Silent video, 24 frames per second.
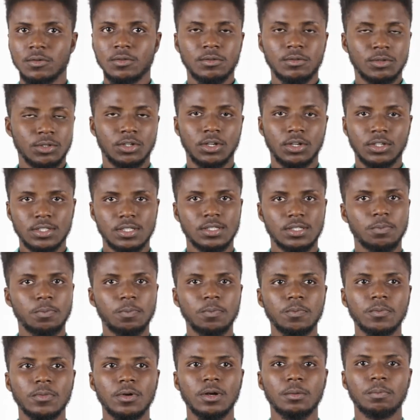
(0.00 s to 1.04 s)
because
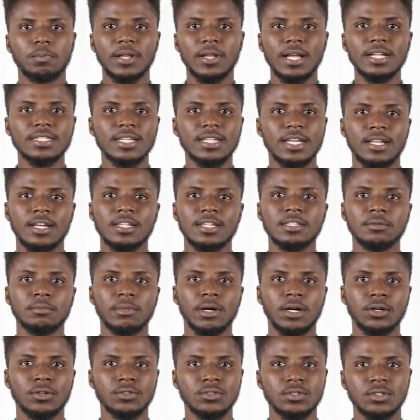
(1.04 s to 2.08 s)
plants and
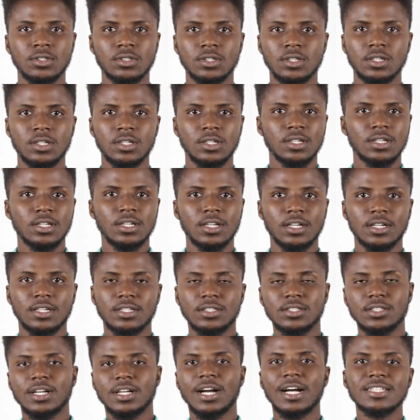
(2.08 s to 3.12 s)
animals
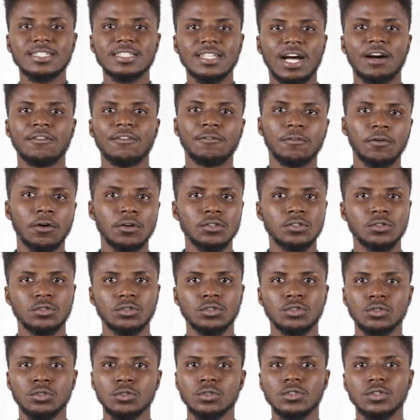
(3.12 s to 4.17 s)
can't afford to
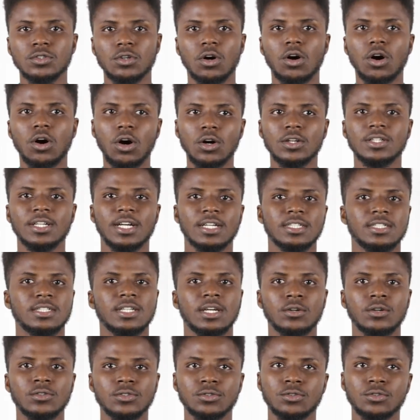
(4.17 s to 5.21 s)
use all their
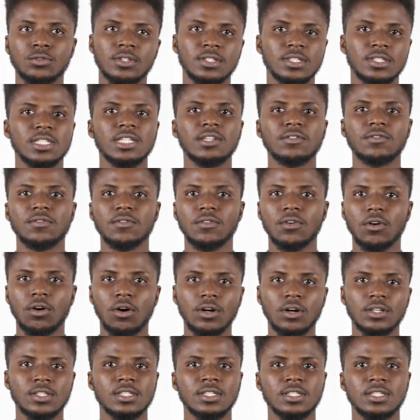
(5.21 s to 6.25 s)
cells to receive
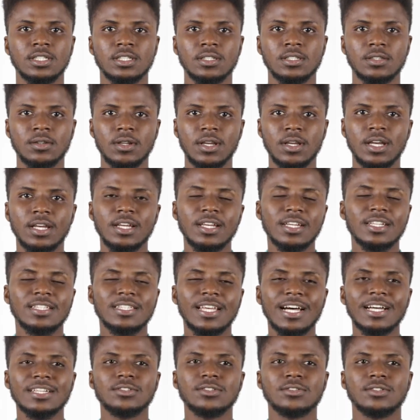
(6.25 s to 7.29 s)
oxygen.
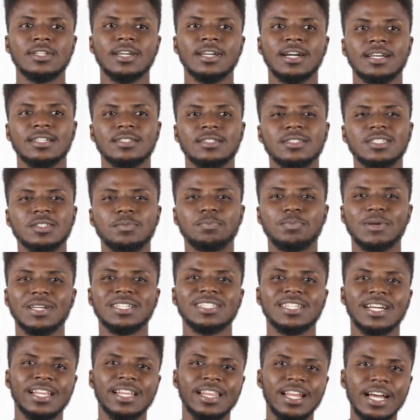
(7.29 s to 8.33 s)
There are
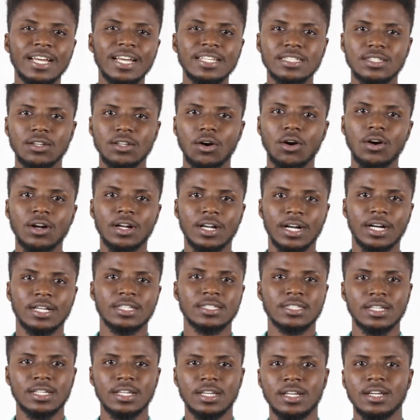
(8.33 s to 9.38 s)
specialized
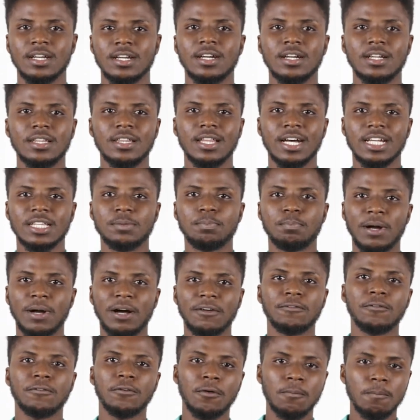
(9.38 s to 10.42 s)
organs that
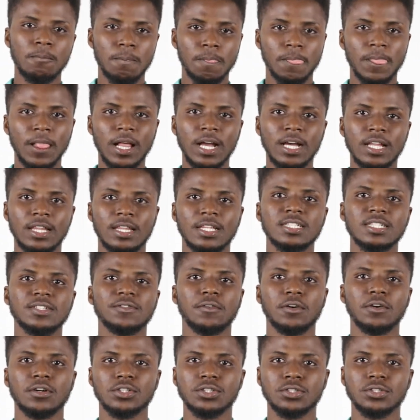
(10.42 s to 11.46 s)
perform this
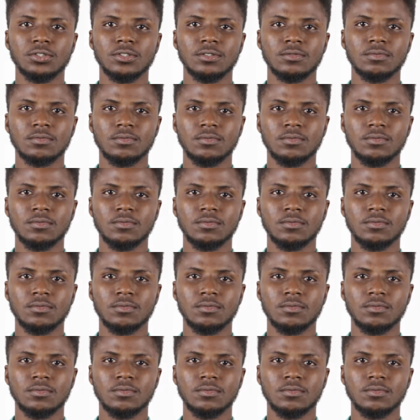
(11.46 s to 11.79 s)
function.